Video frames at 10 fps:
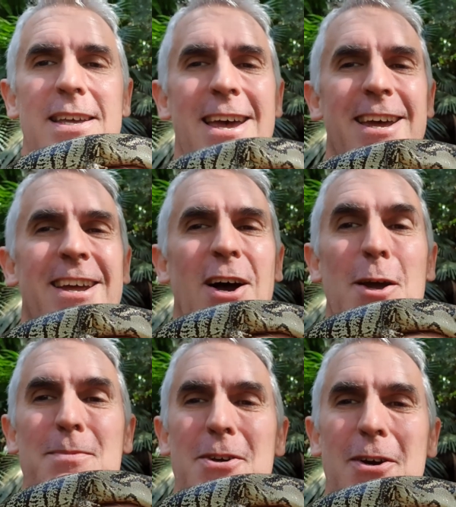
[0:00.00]
I
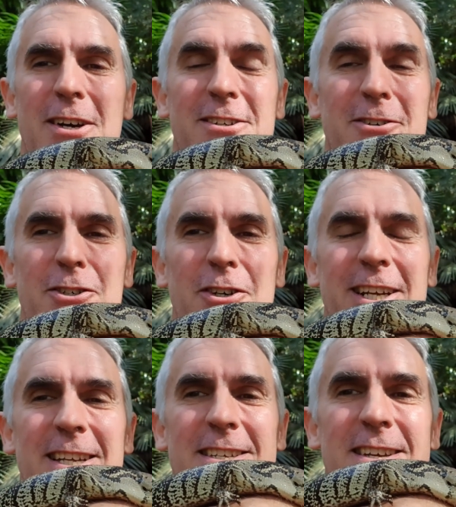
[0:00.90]
hope you guys are
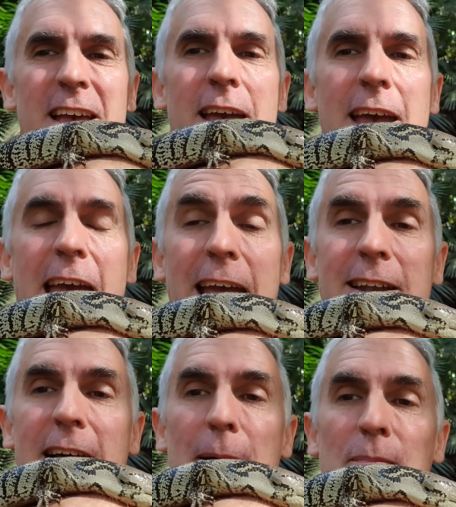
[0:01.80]
enjoying this. And